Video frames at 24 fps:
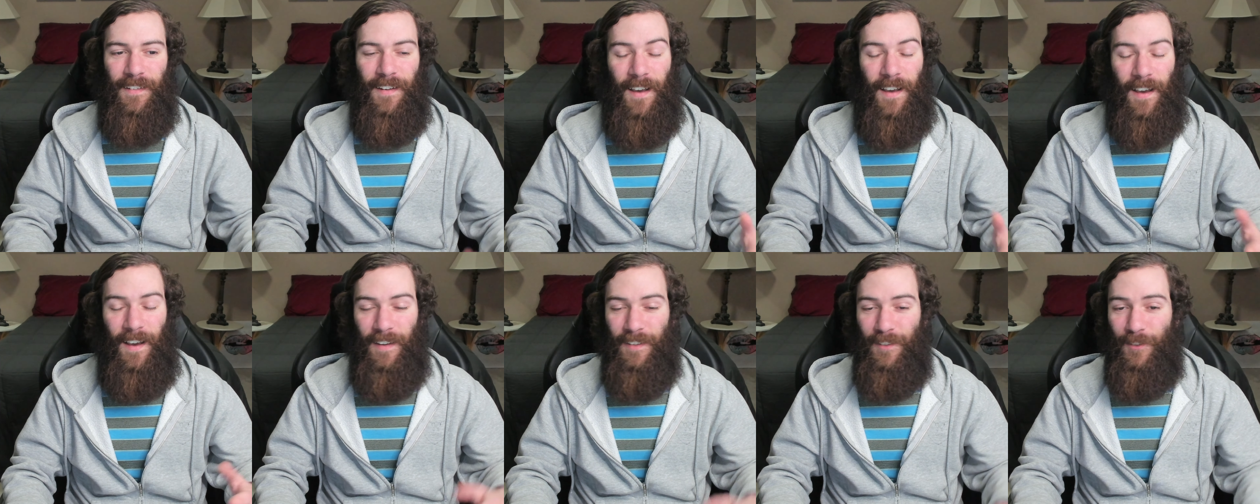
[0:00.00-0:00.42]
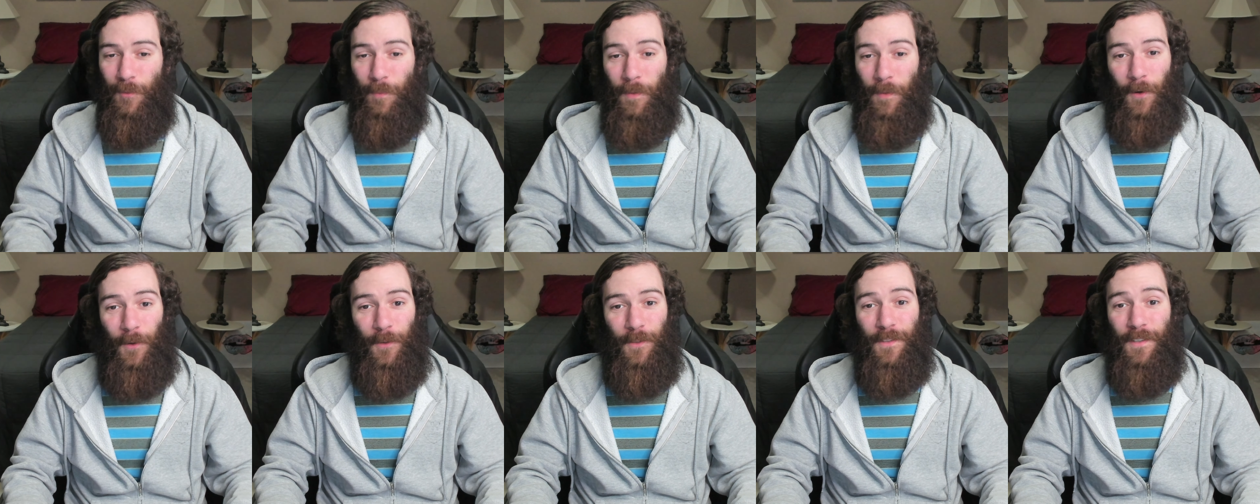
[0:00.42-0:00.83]
I
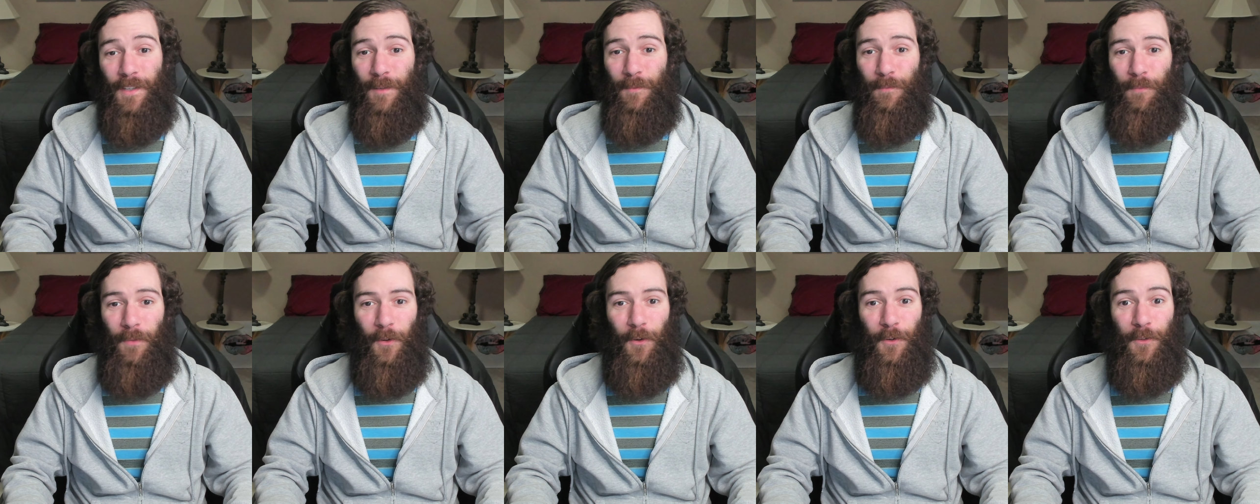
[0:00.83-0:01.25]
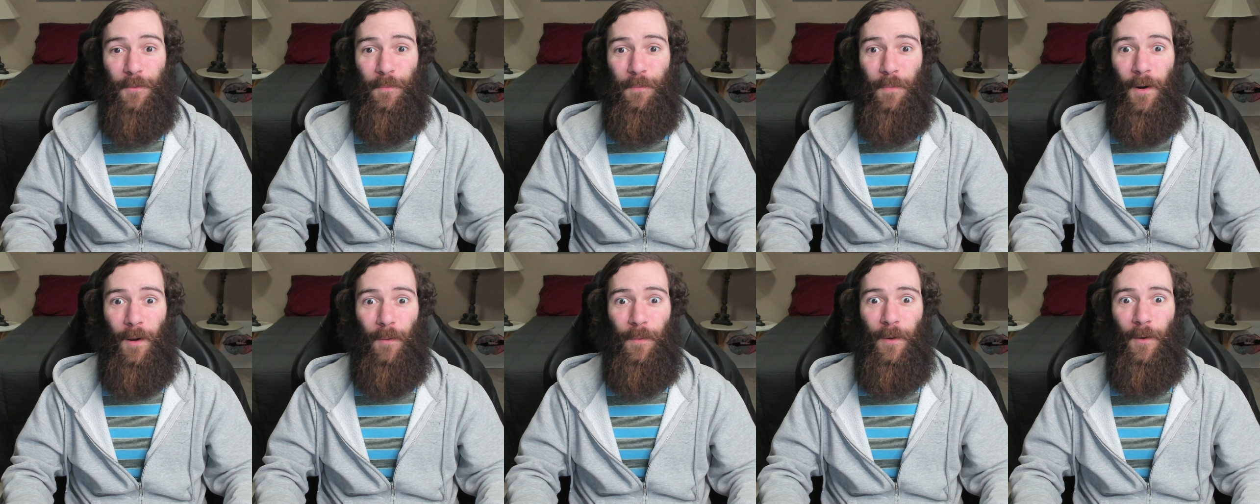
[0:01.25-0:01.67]
suppose Team Blue
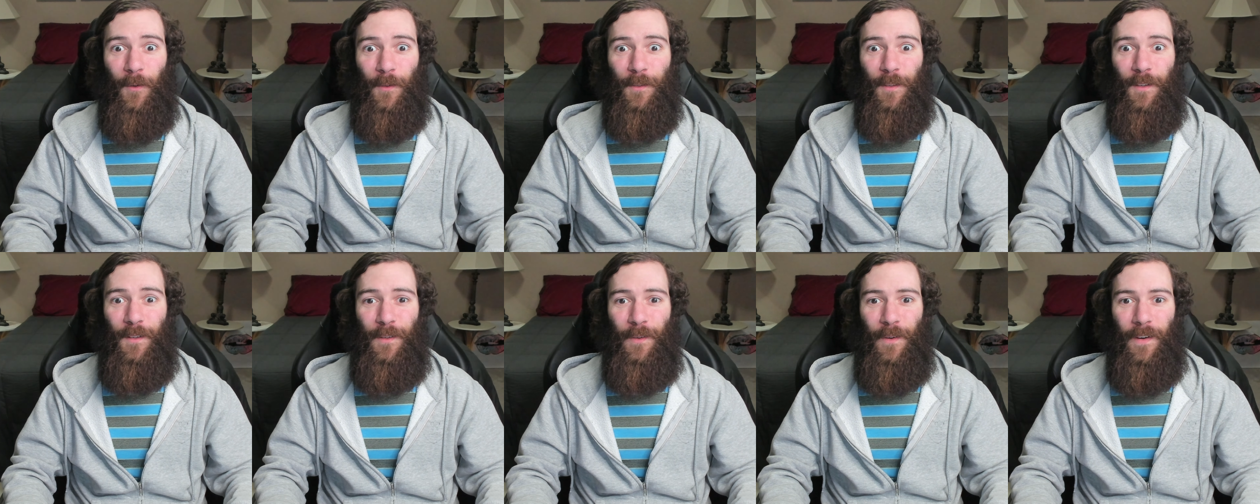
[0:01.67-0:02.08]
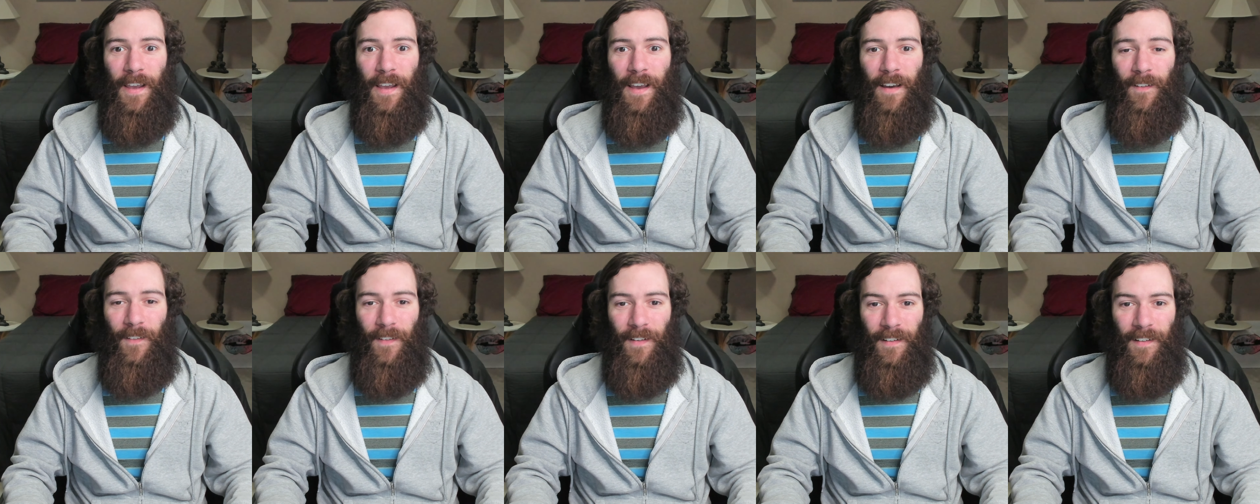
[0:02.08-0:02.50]
should probably hold you to
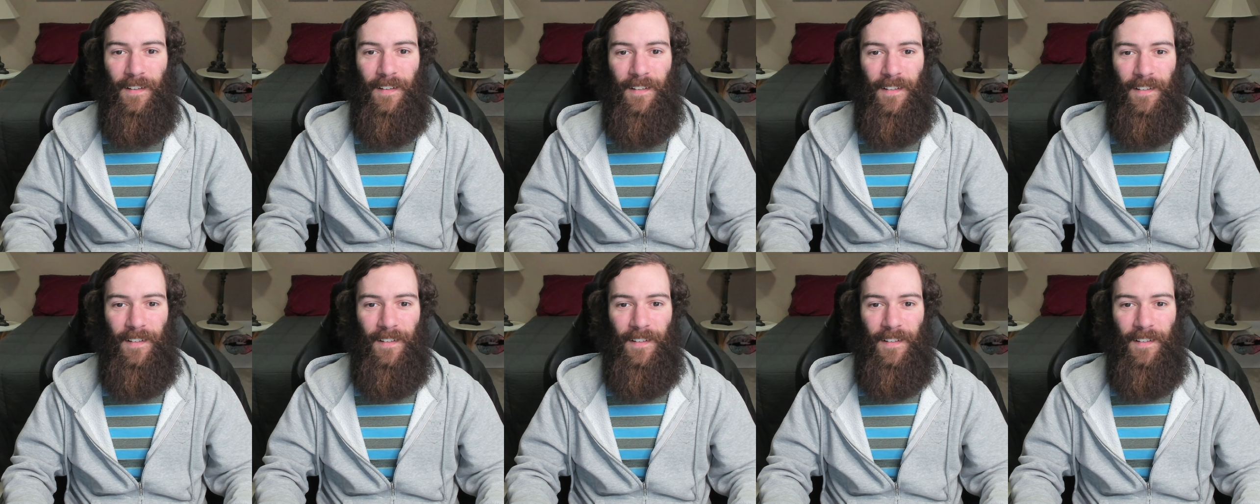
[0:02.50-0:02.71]
account.